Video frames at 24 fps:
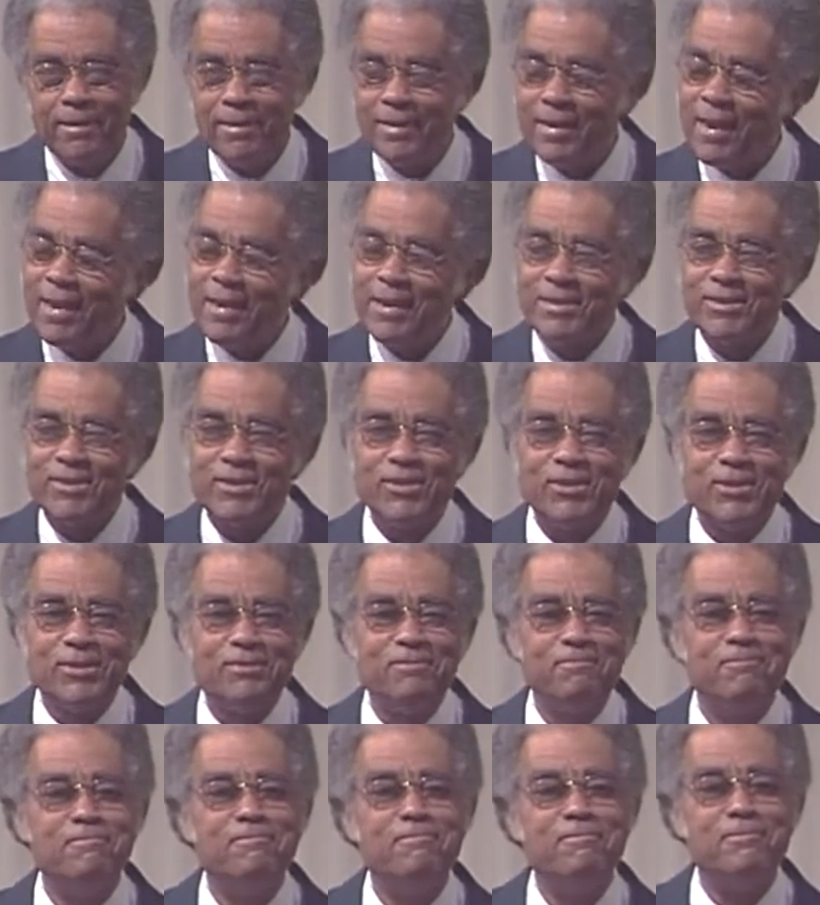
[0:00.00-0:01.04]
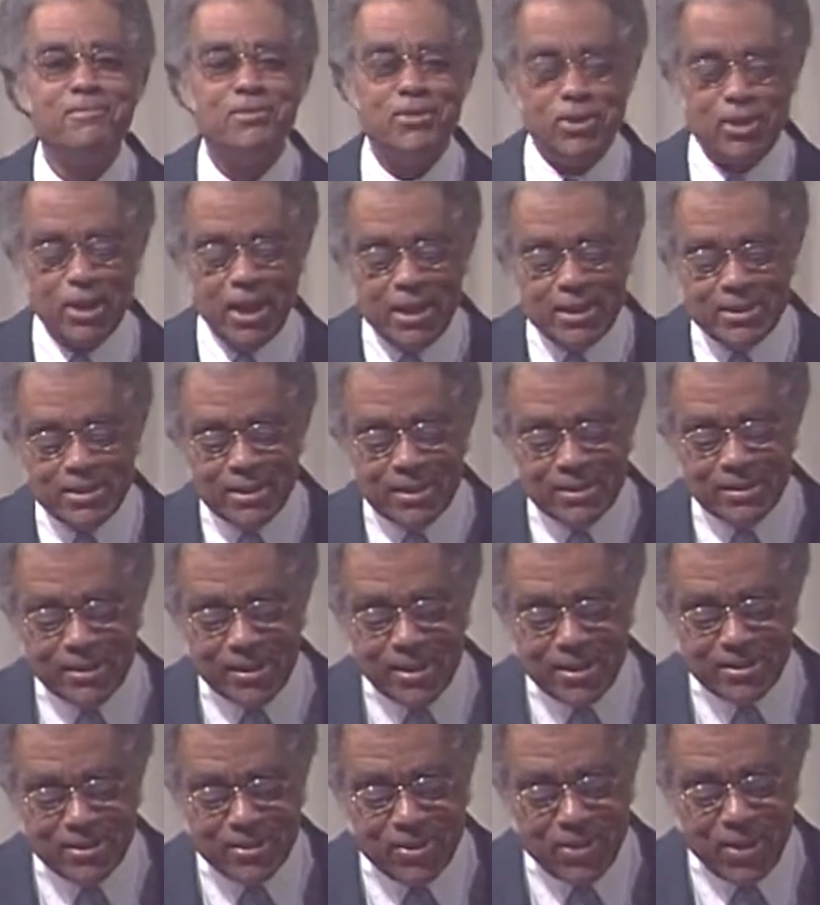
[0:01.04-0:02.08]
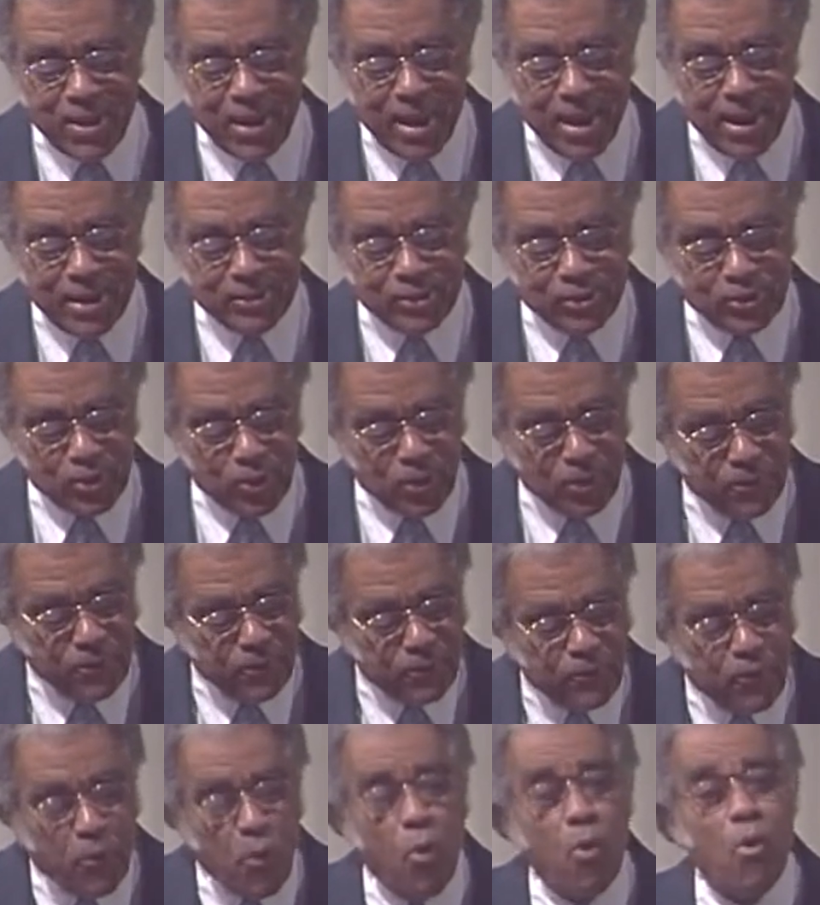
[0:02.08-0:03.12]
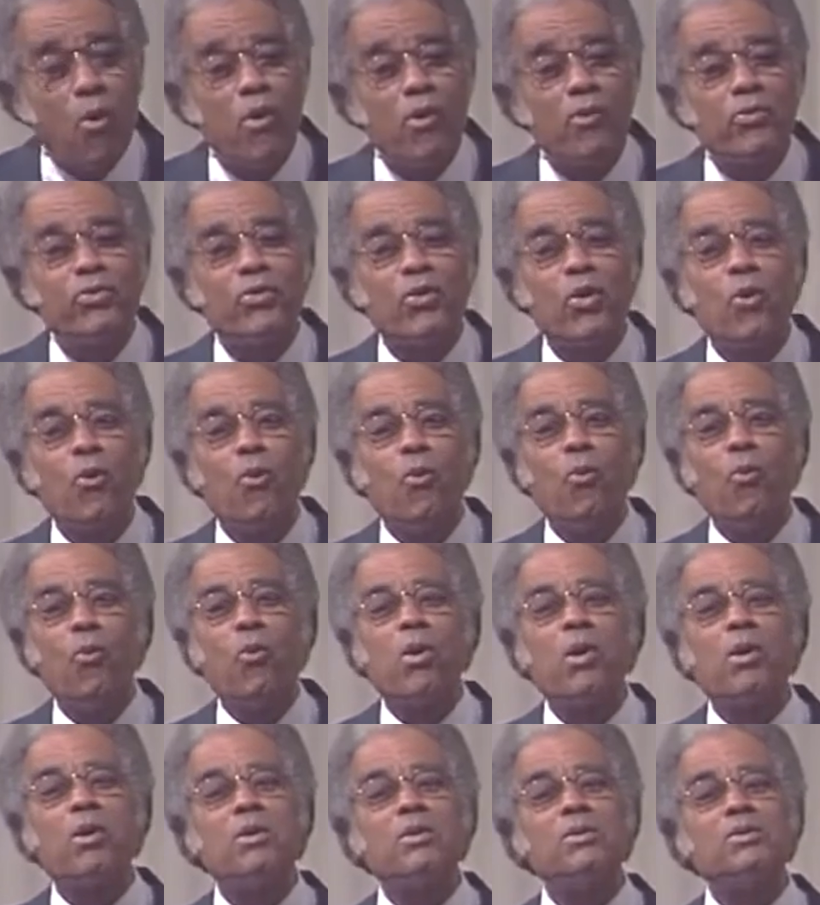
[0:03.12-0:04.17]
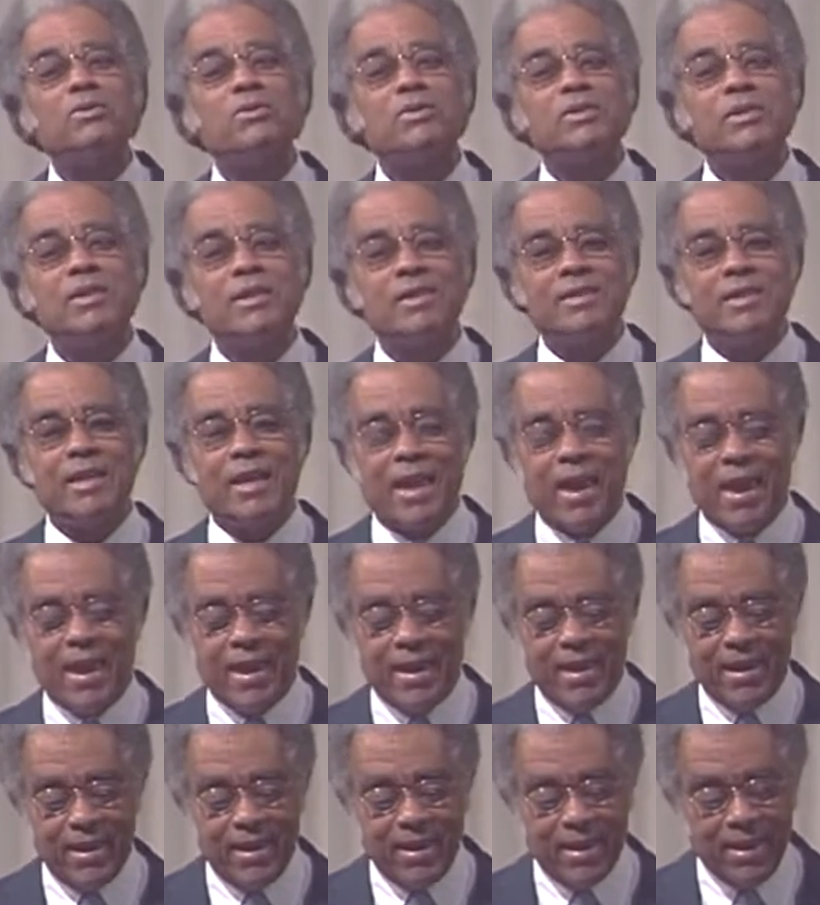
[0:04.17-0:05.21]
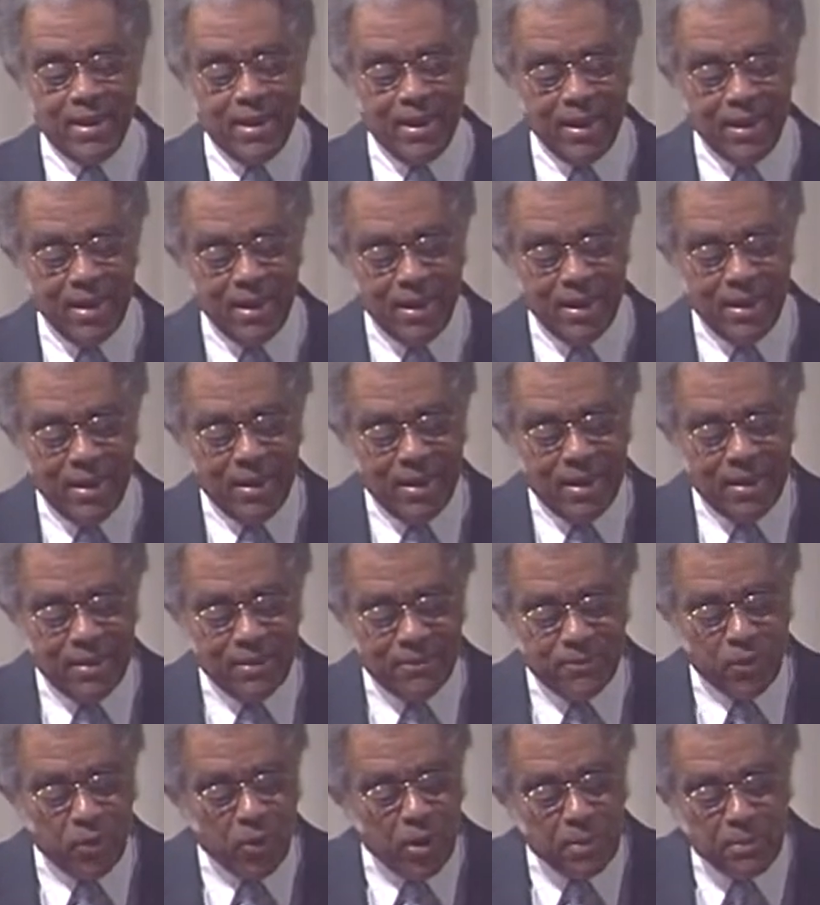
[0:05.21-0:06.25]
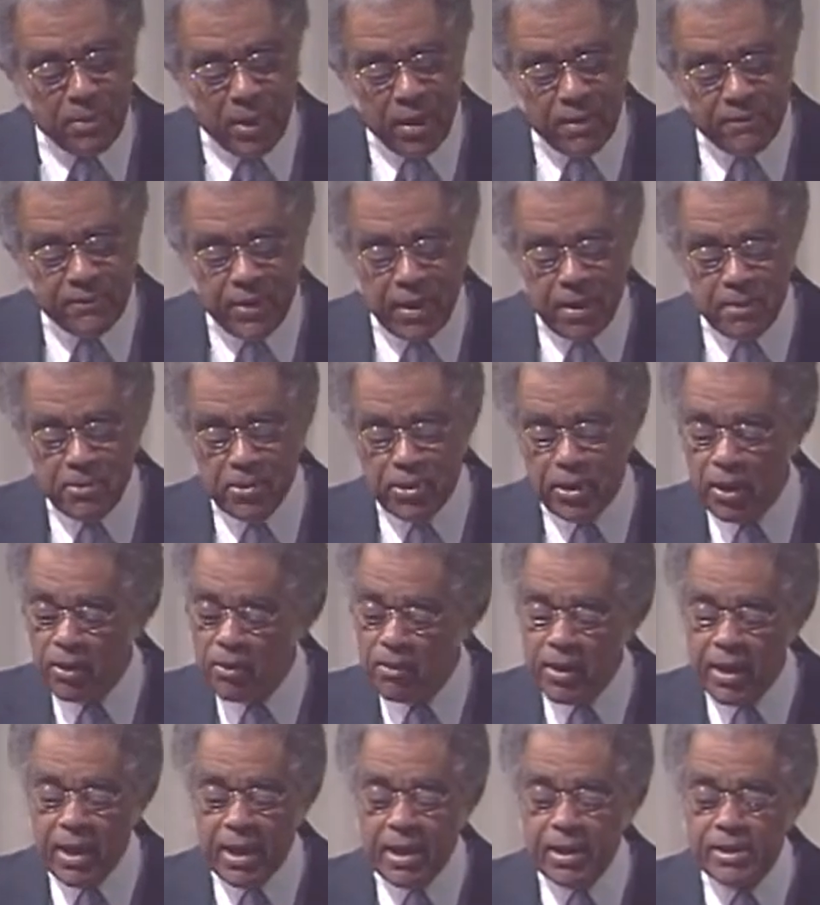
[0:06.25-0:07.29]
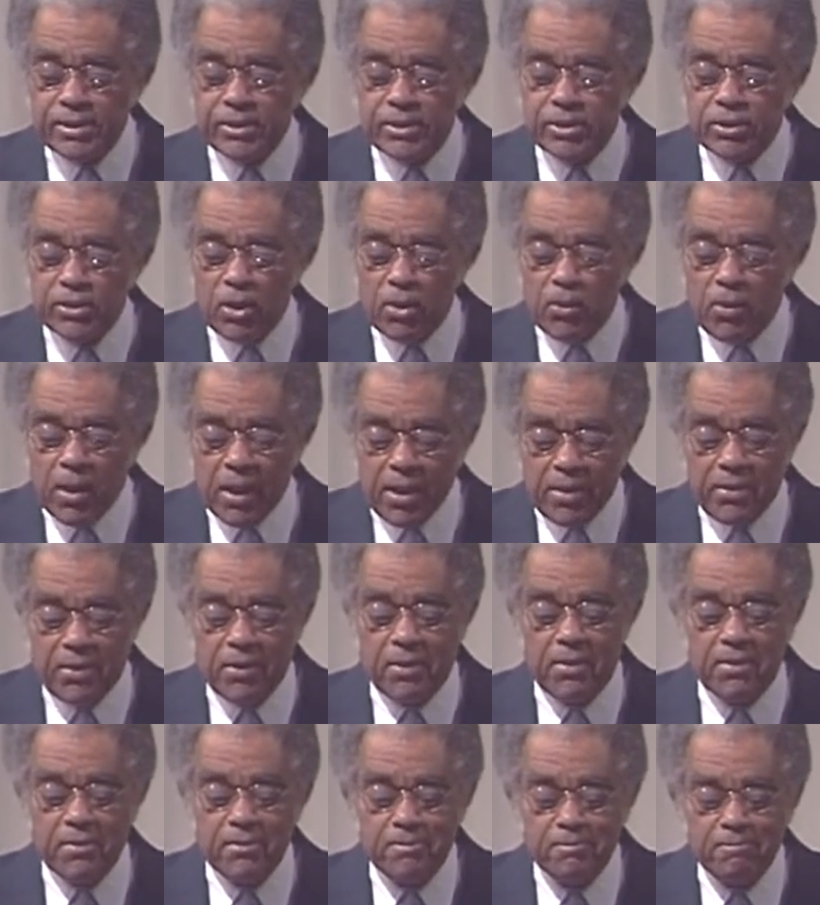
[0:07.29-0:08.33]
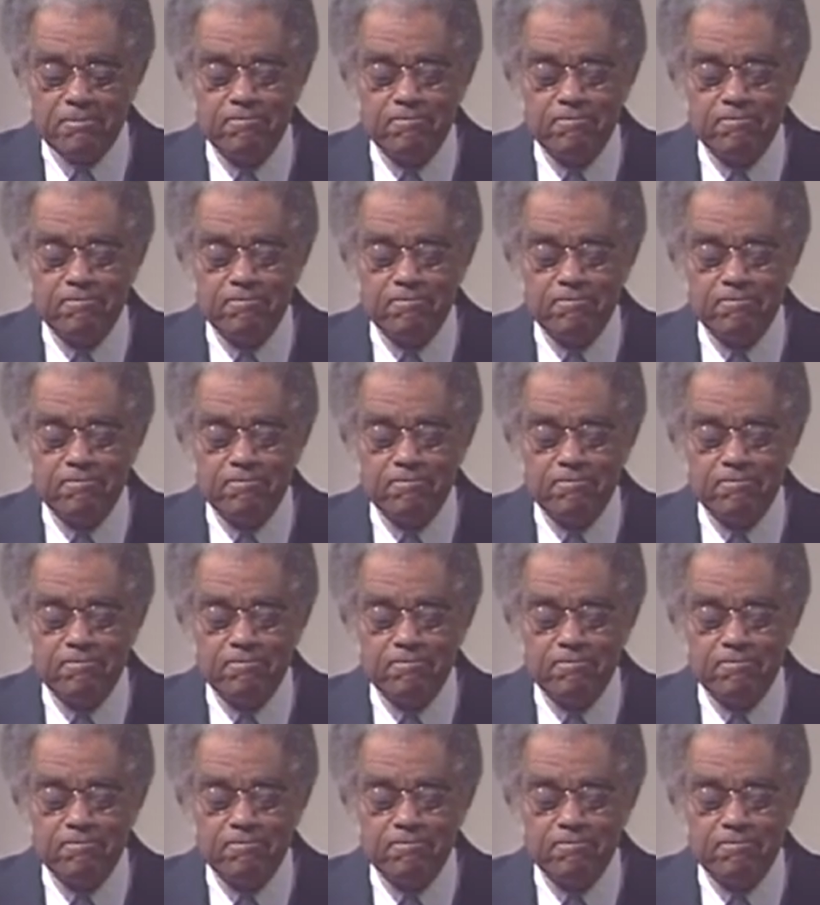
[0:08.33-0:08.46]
Yes, Jesus is the answer for the world today. For above him there is no other.